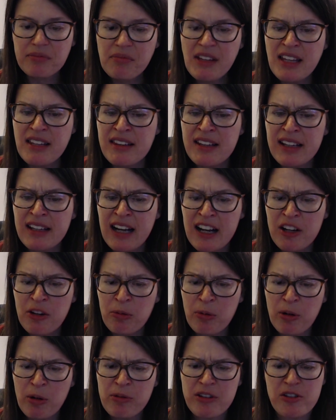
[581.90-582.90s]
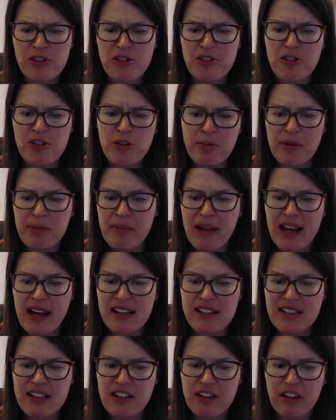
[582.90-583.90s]
The guy who wrote this stupid
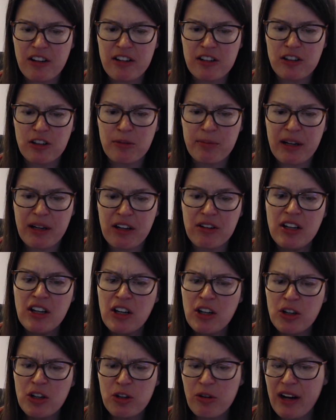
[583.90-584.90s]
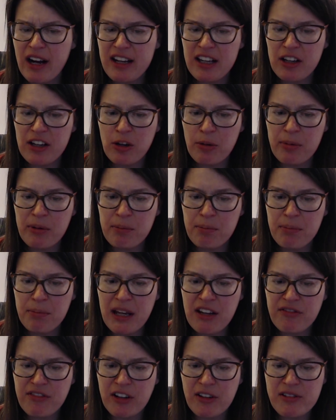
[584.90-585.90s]
magazine article about cracking open
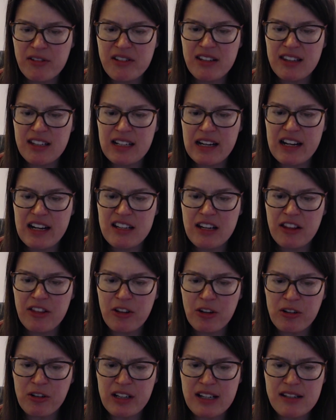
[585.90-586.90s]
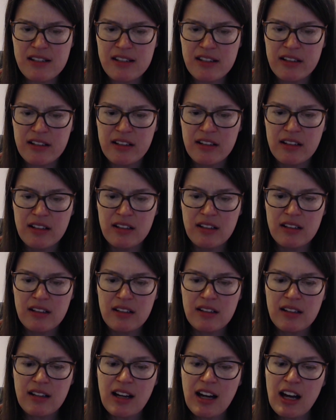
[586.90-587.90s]
bank vaults in the 1930s.
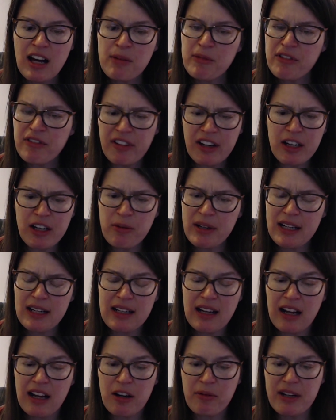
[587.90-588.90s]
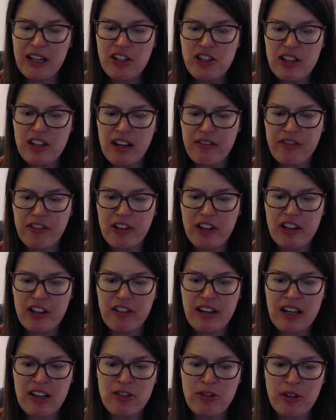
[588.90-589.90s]
I'm afraid we cannot arrange that for you,
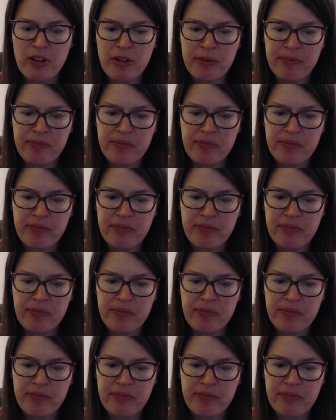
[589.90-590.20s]
Andrew.